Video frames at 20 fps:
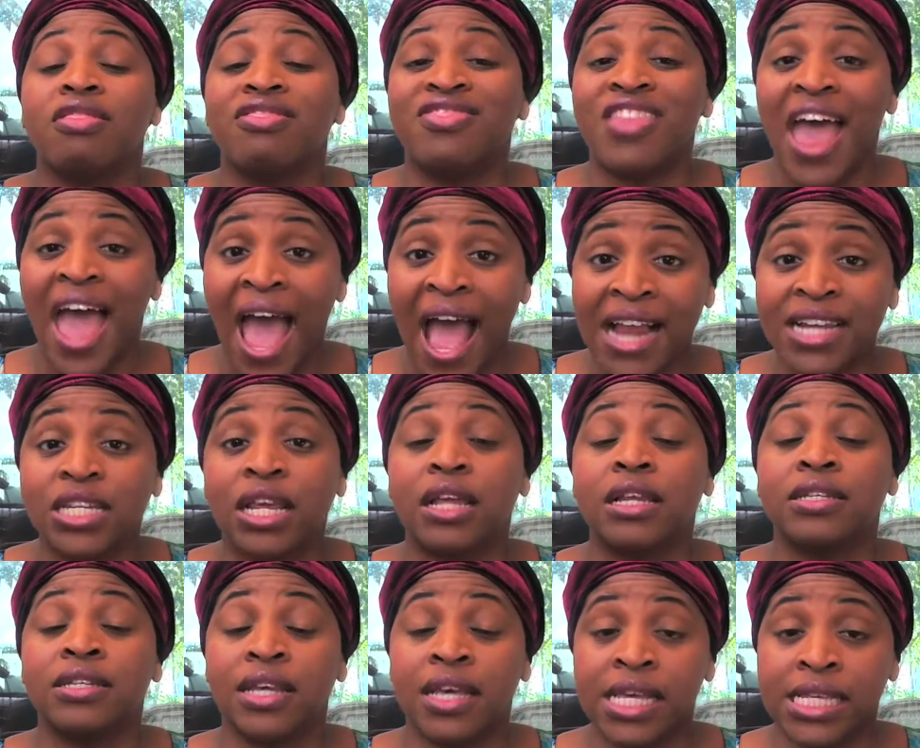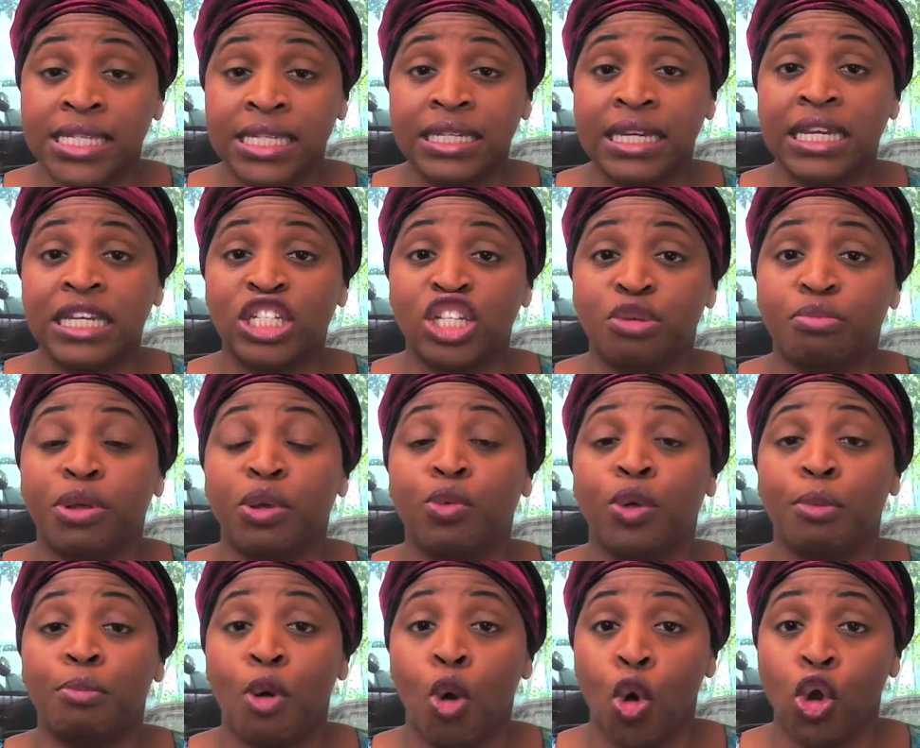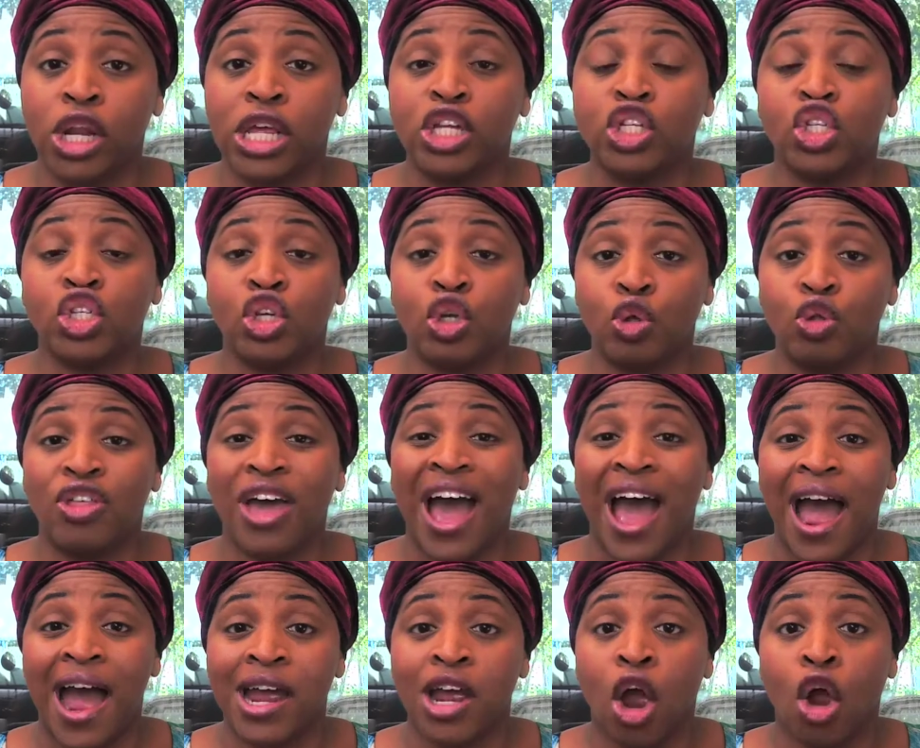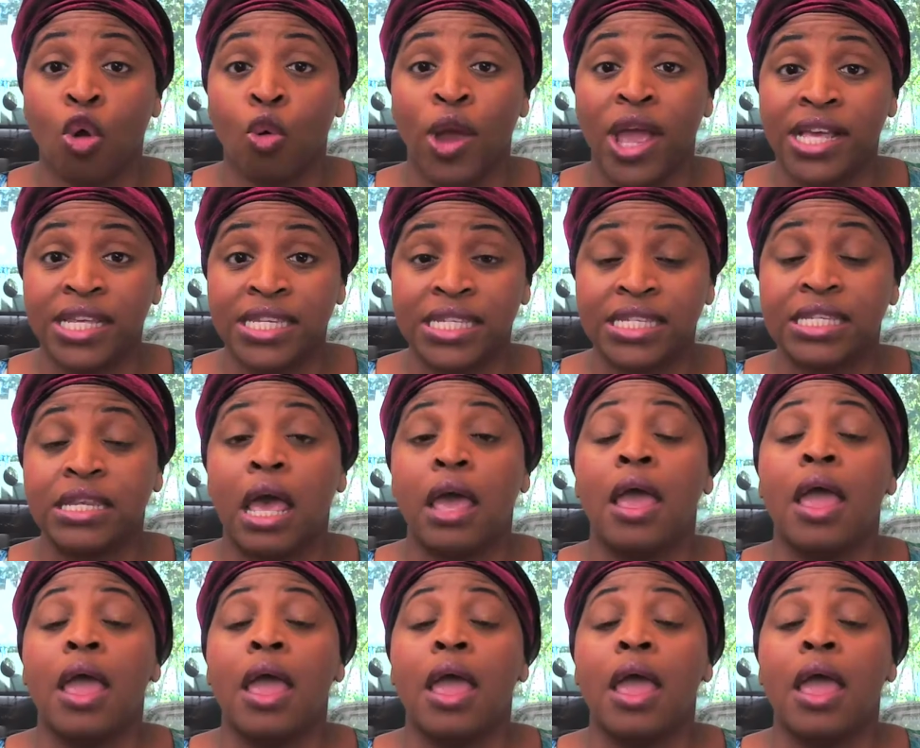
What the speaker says: that does need to be reported to the IRS